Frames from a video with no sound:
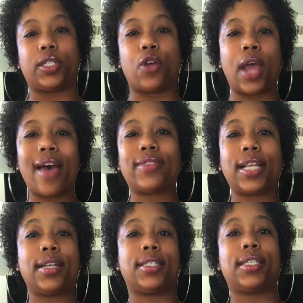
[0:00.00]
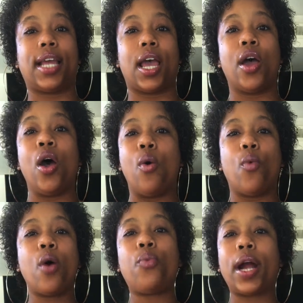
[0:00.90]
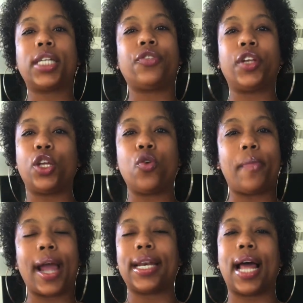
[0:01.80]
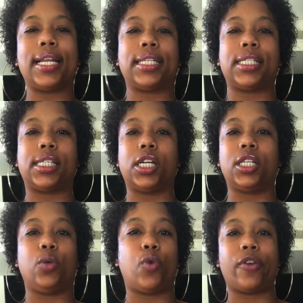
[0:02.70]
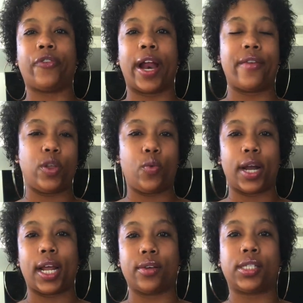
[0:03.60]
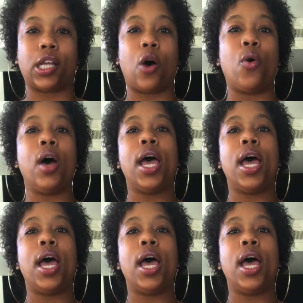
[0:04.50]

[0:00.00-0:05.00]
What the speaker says: So you have to understand what works for you might not necessarily work for everyone else. So